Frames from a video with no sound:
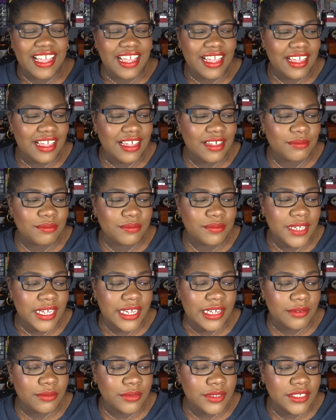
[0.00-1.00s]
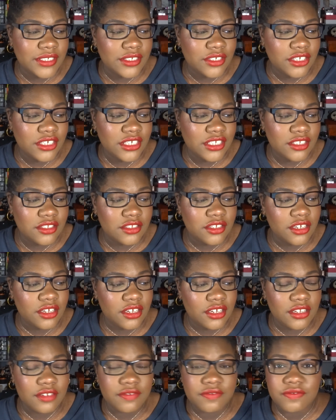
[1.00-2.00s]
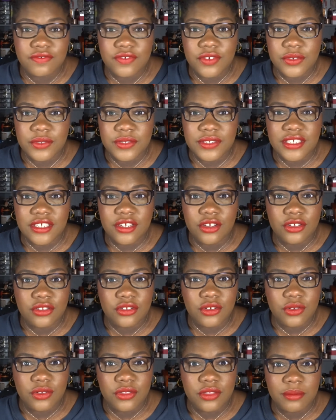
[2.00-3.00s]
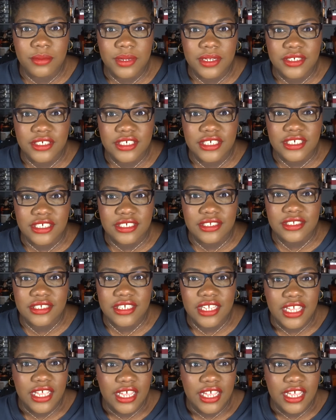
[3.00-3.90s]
I was just focusing on other blushes,